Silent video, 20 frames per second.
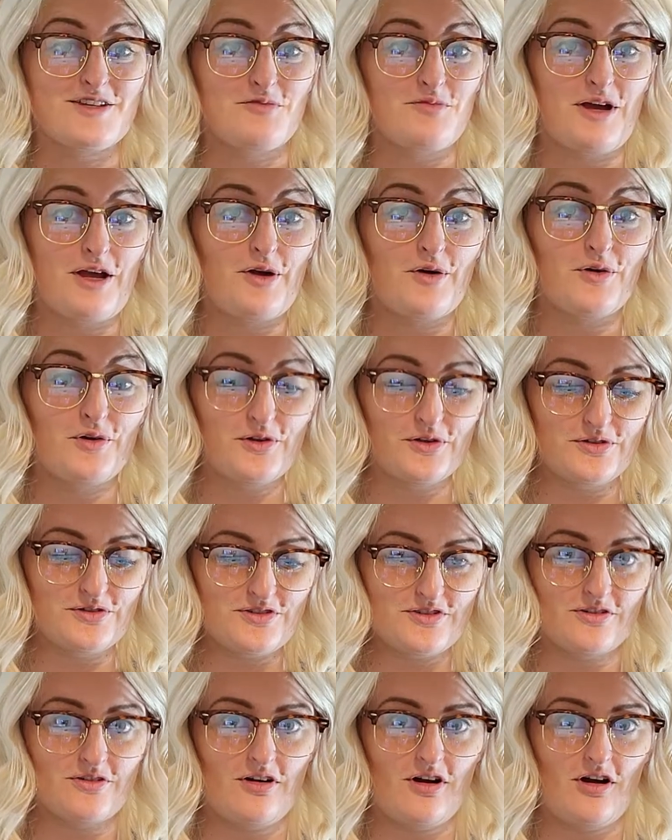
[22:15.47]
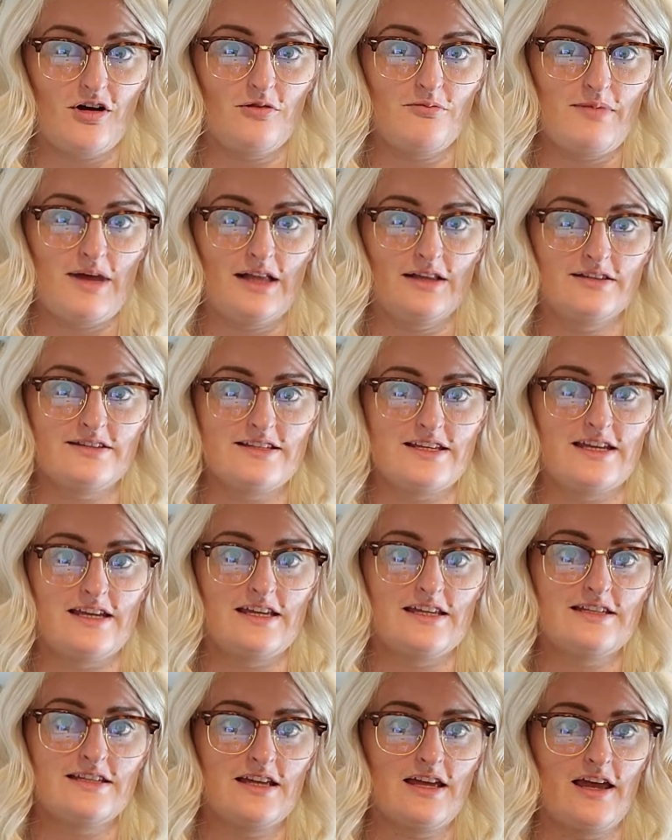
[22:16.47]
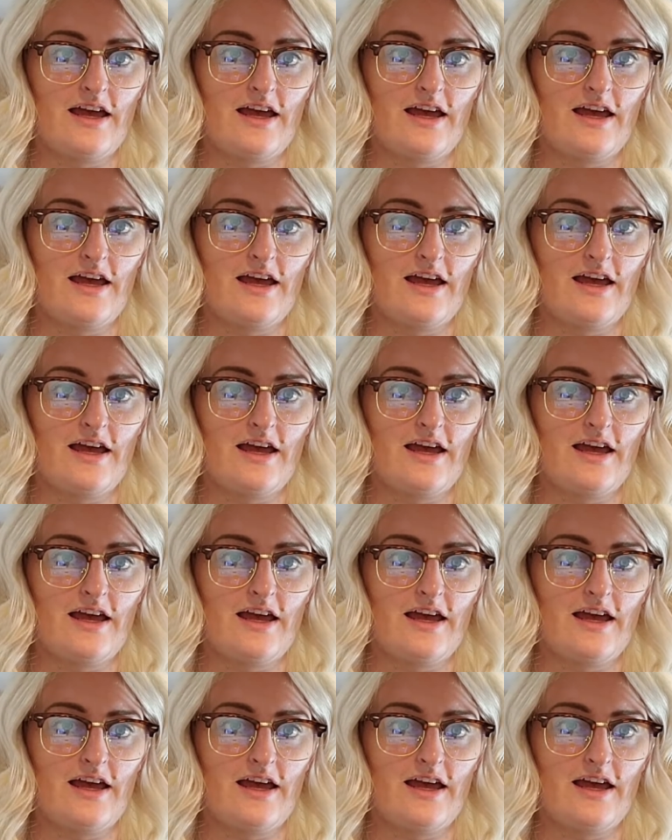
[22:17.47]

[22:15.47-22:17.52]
my oils are all melted.